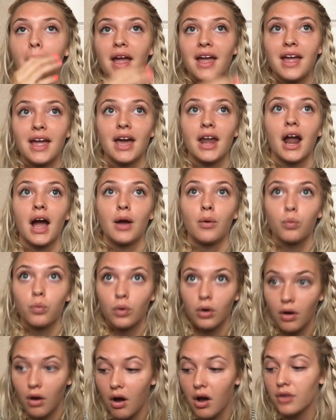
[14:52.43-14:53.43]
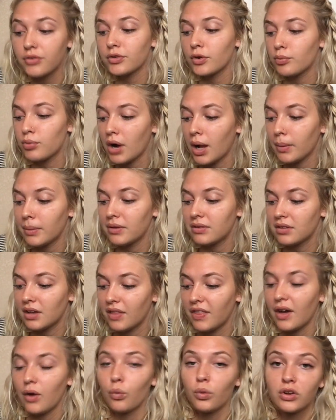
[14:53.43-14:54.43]
And I will also probably
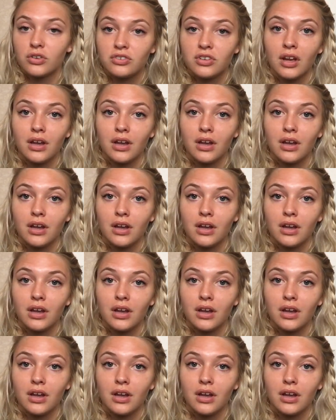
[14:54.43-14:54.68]
say that witch